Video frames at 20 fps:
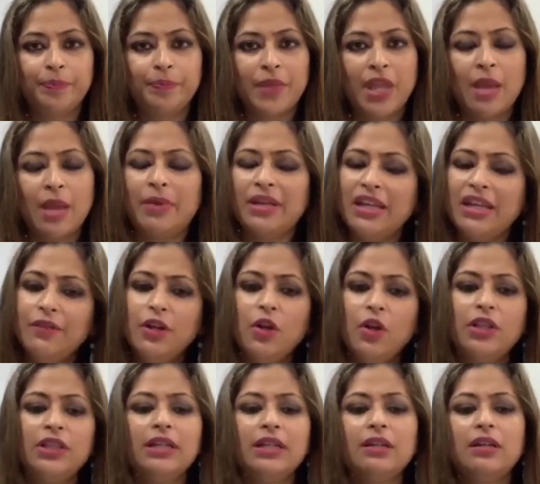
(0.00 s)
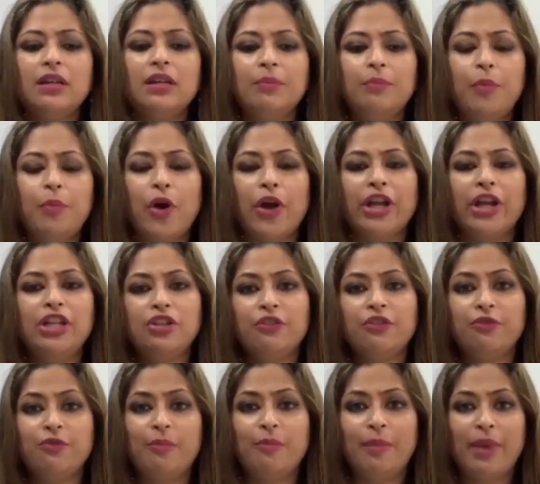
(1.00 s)
But even on the point
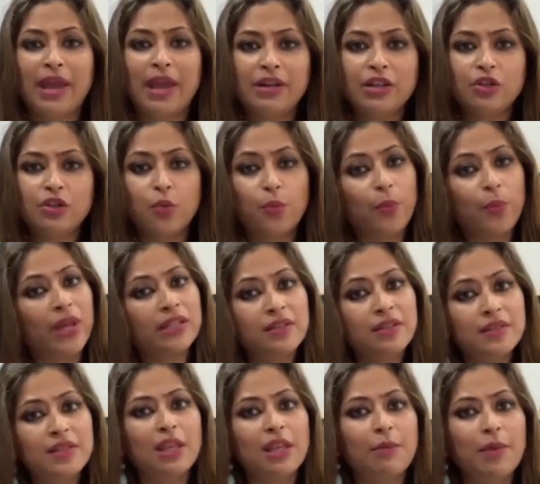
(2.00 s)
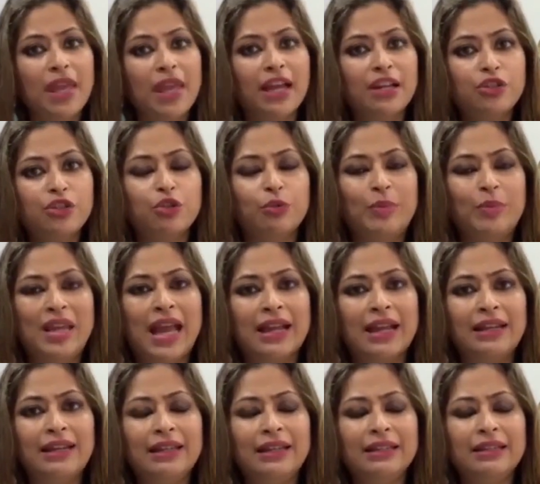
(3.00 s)
of merit on whether CBI should be
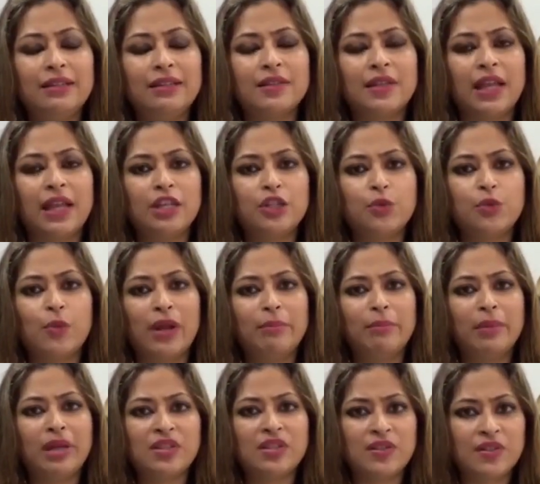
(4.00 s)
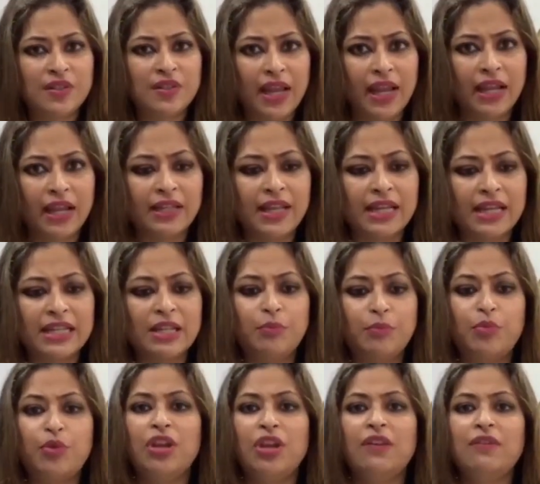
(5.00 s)
handling this case, one must say that in
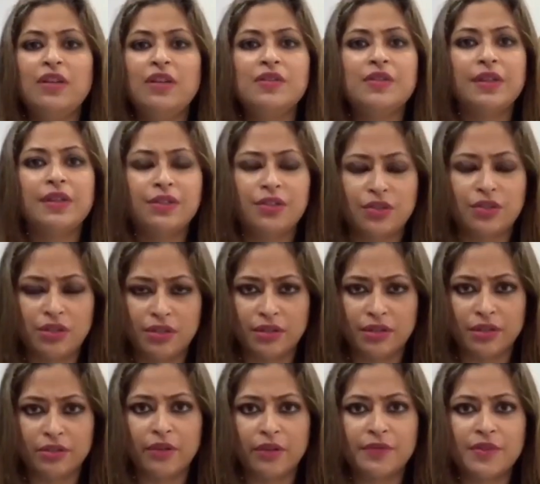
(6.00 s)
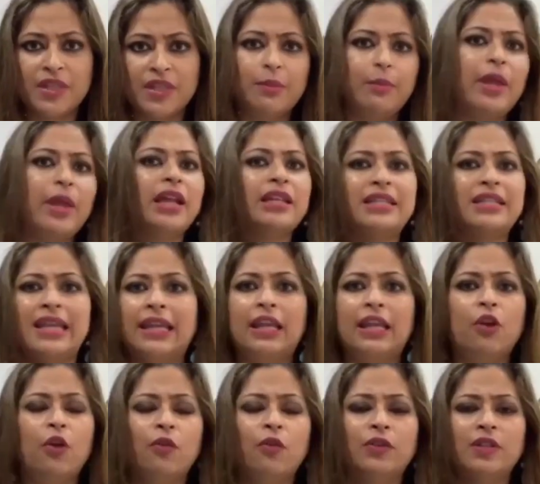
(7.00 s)
previous instances of CBI
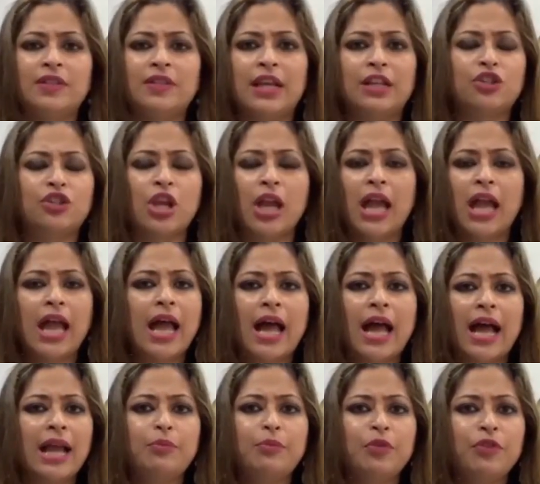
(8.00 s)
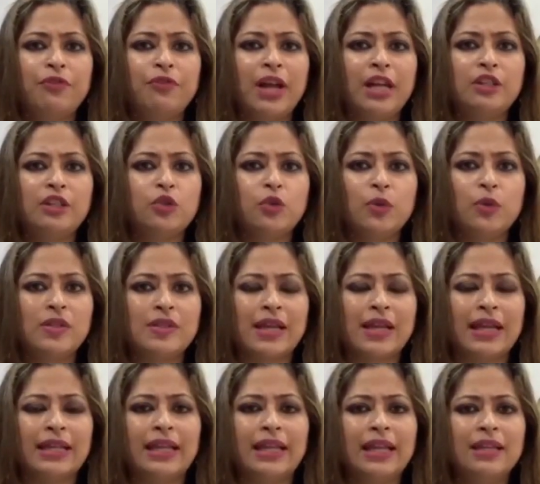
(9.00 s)
taking over such high-profile
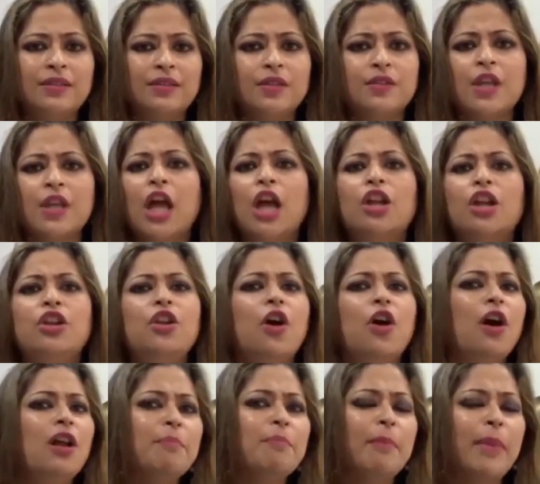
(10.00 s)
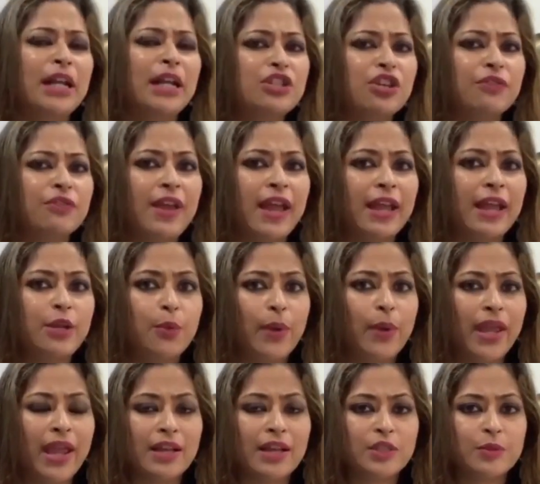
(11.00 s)
suicide cases, not much of
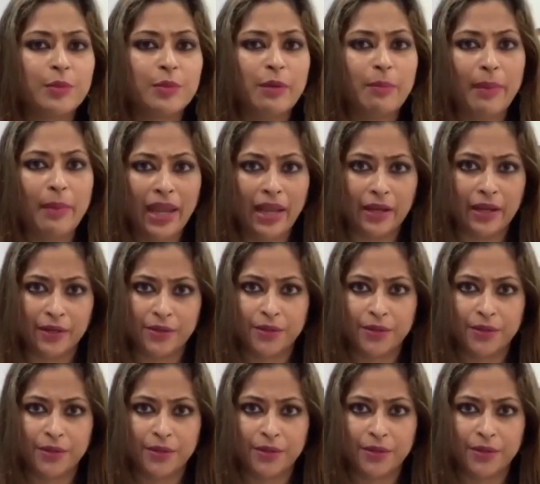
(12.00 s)
headway has been made.